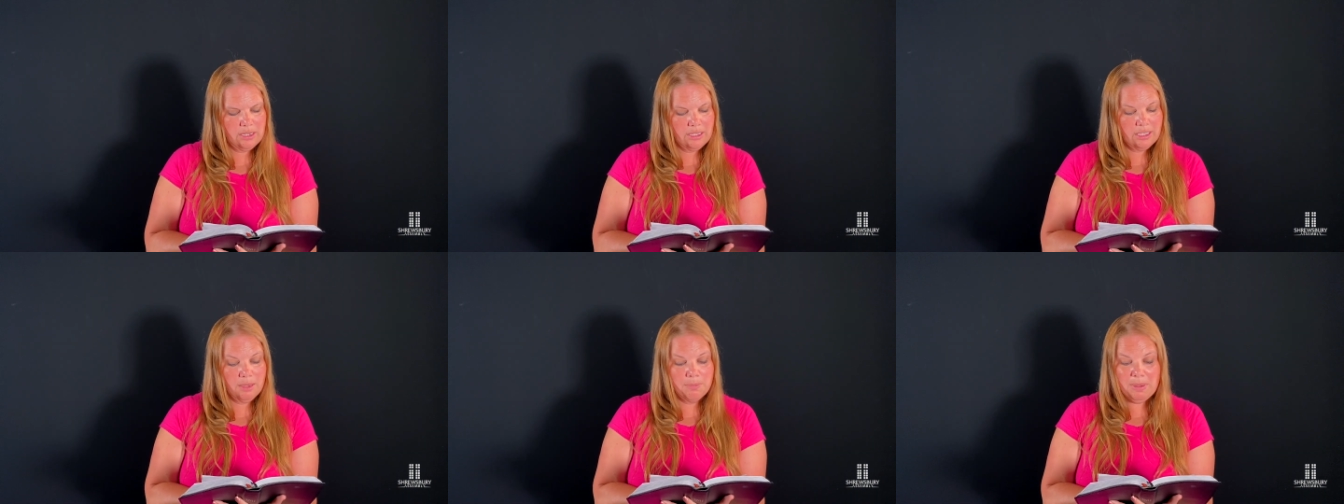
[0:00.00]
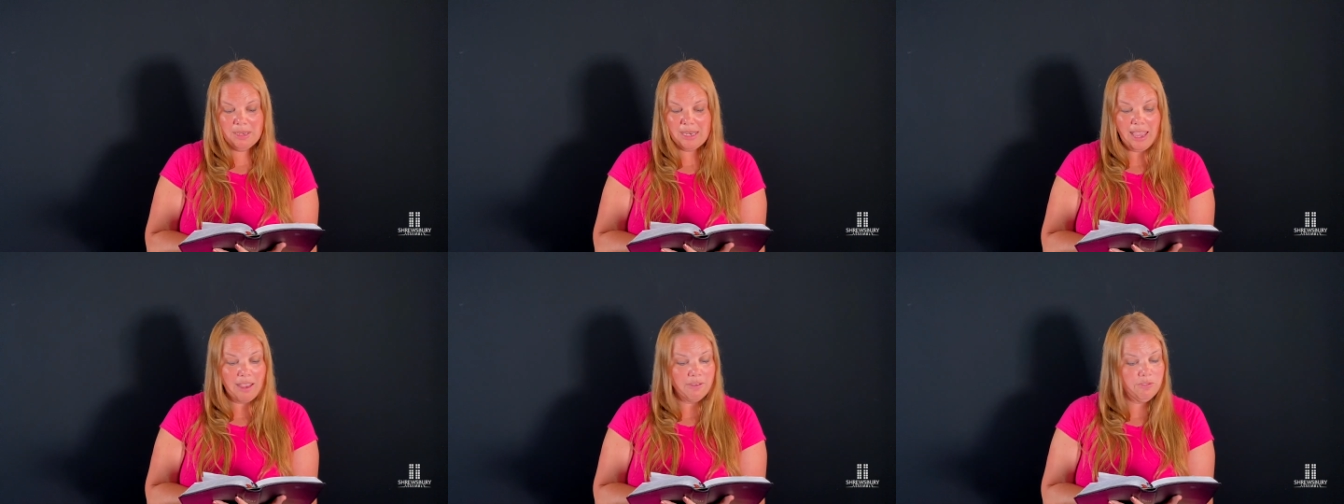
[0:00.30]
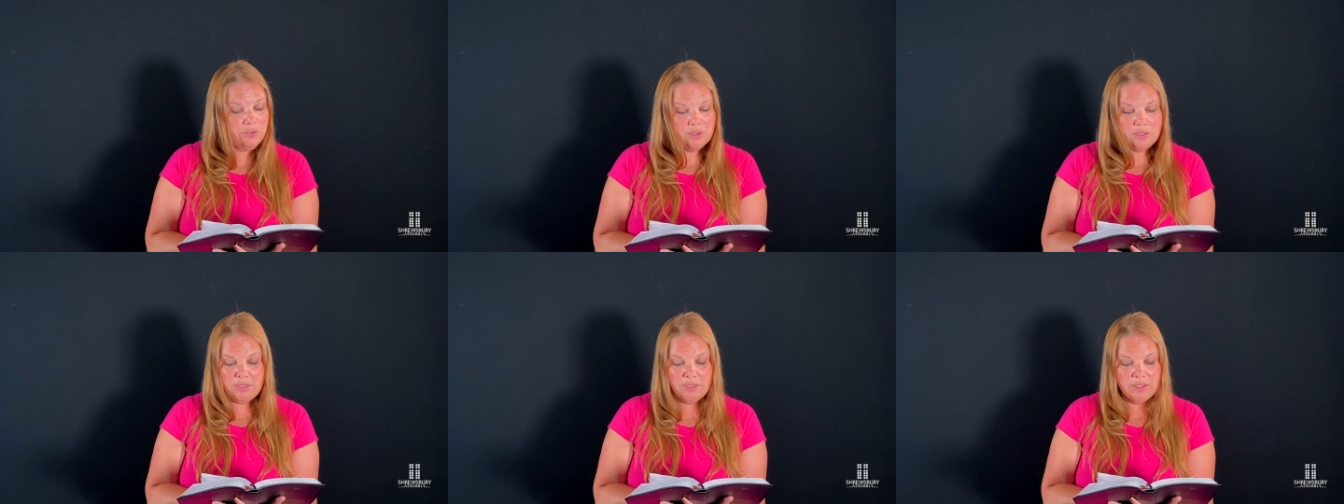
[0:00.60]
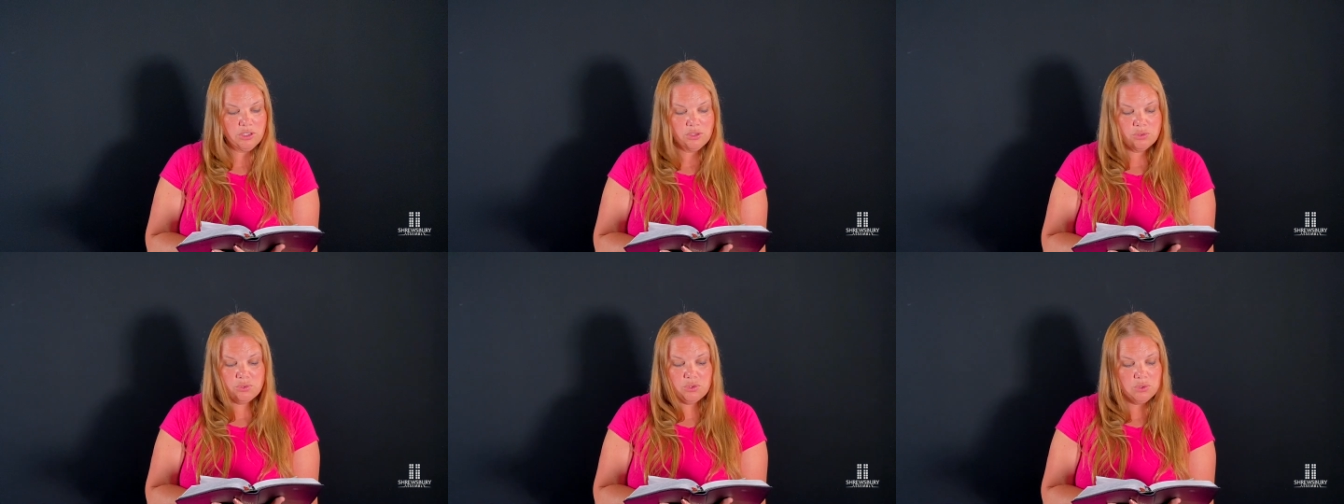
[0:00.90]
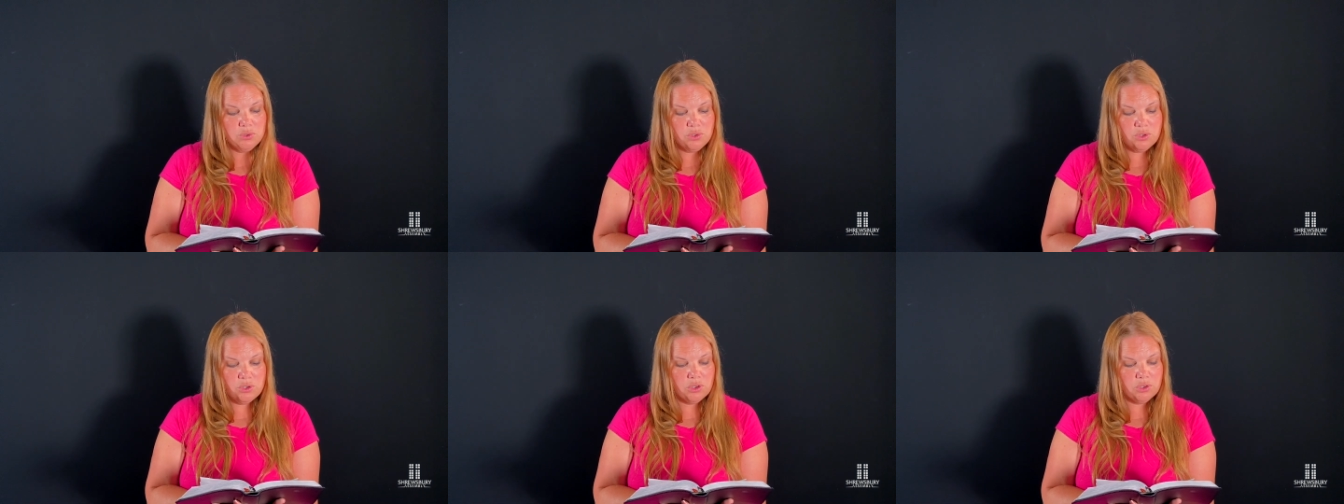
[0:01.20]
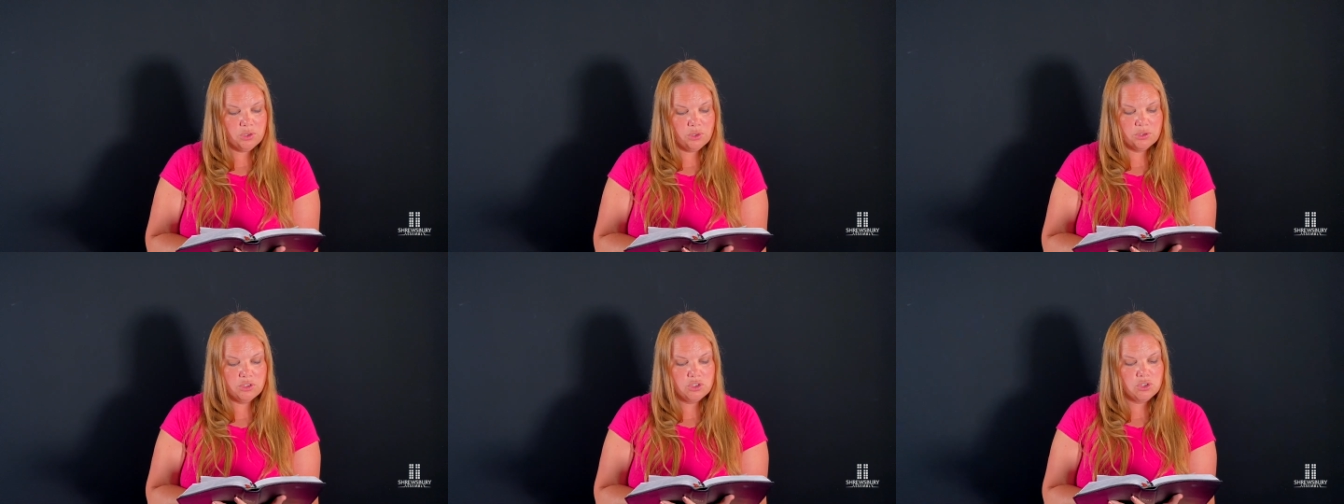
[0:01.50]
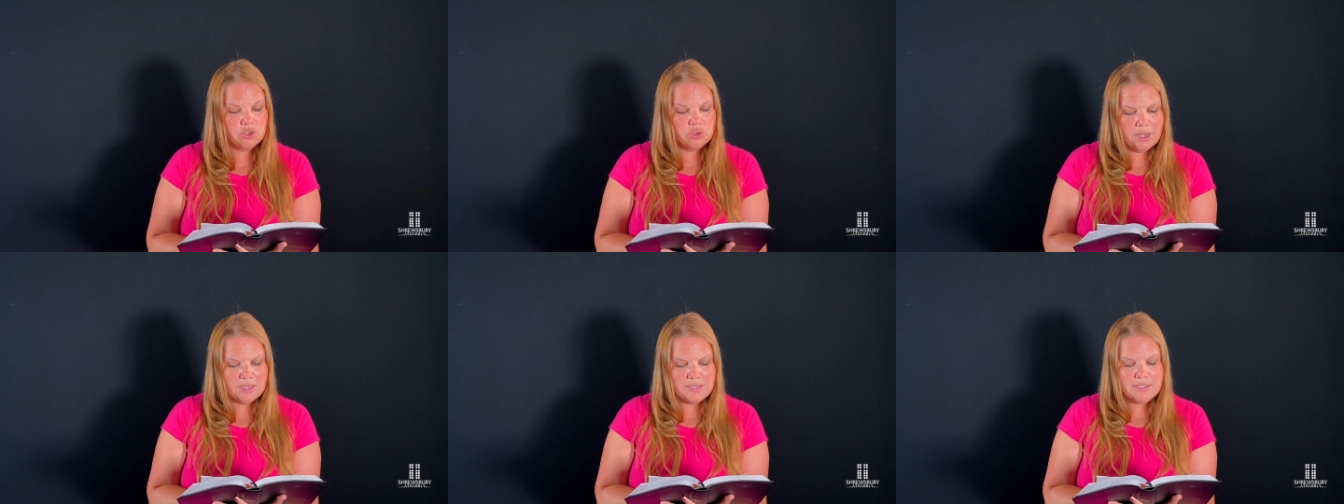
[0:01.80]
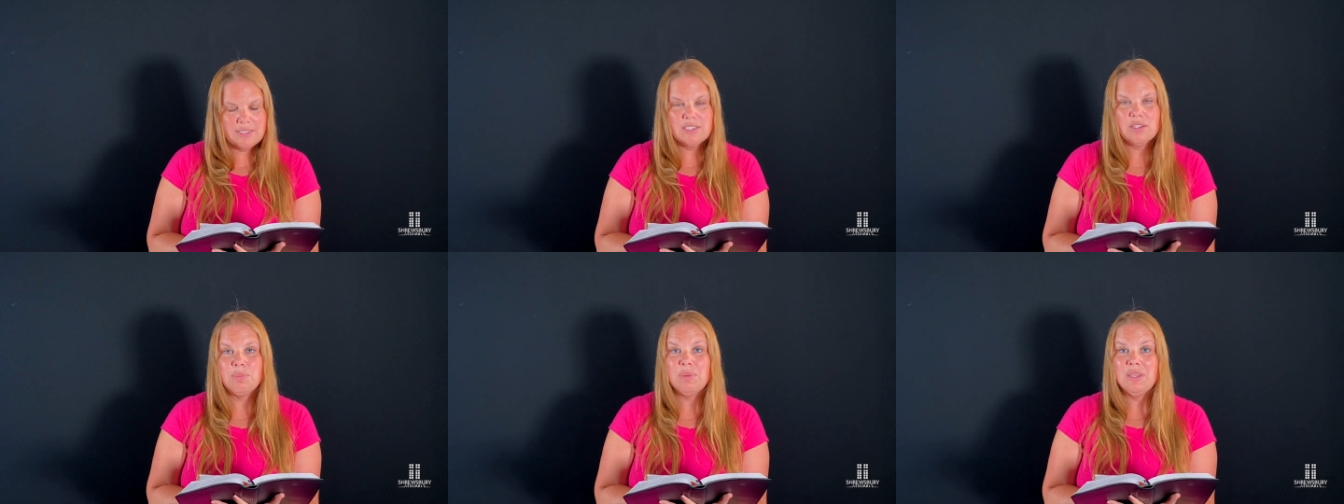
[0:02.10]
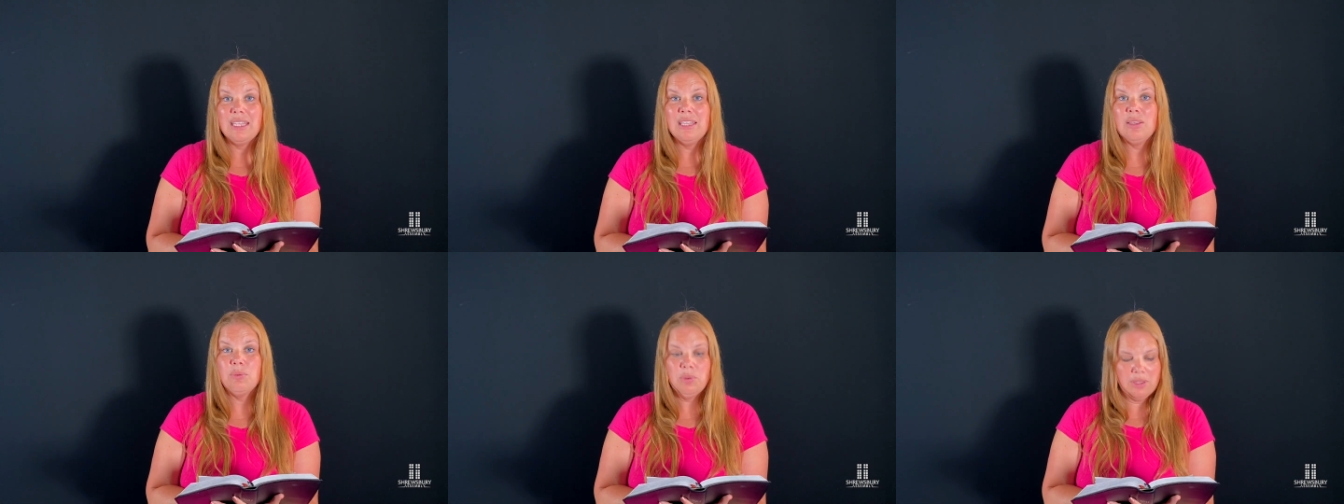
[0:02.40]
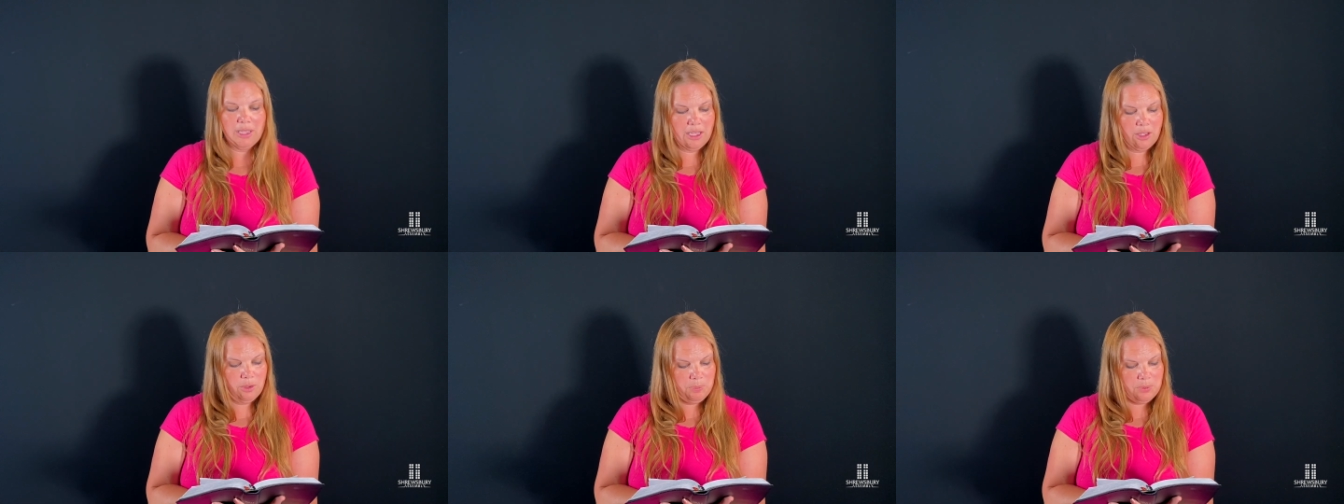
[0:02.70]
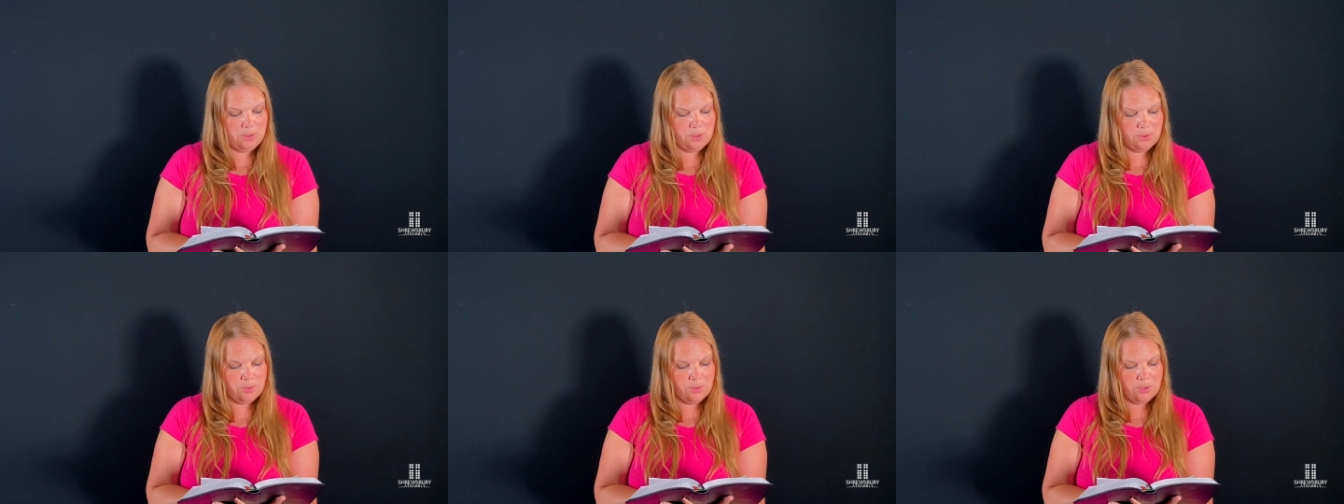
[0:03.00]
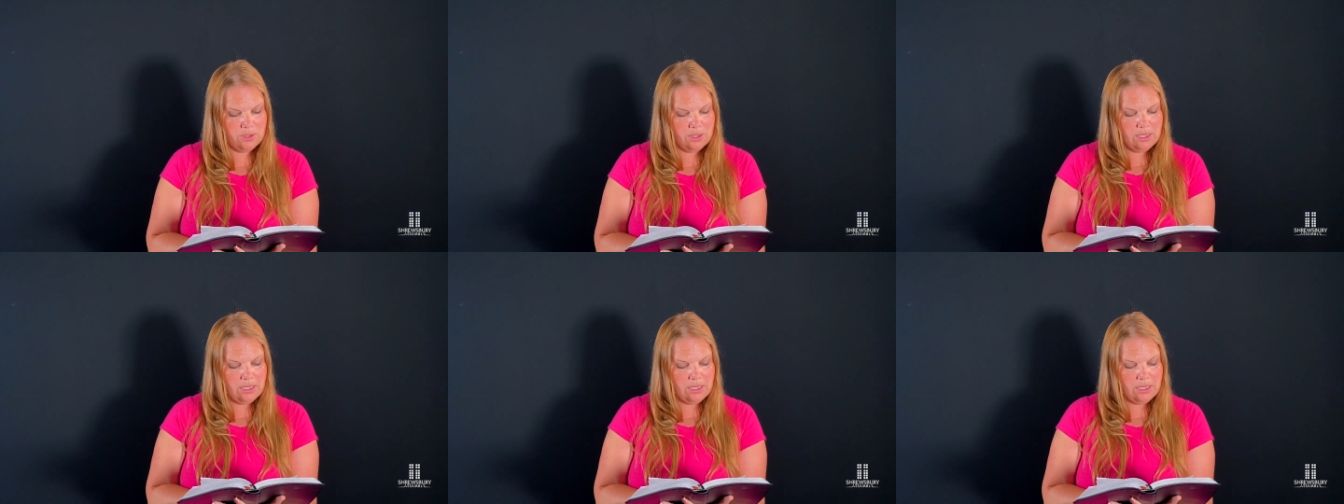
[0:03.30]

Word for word: Commit everything you do to the Lord. Trust him, and he will help you.